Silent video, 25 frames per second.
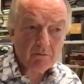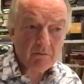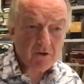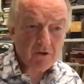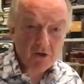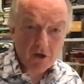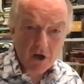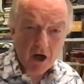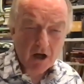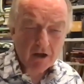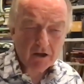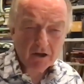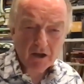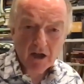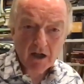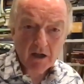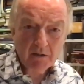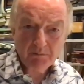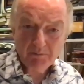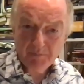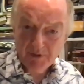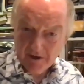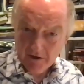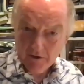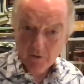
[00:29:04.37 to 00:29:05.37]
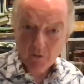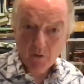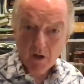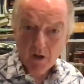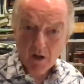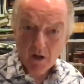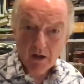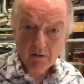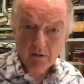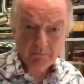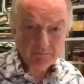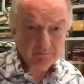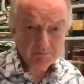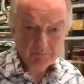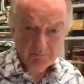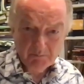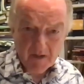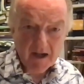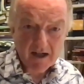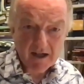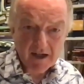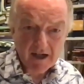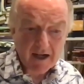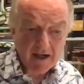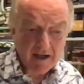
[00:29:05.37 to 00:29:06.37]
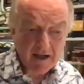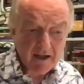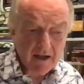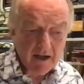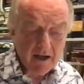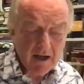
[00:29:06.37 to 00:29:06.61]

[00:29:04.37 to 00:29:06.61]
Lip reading: Chardonnay, Pinot Noir, Meunier.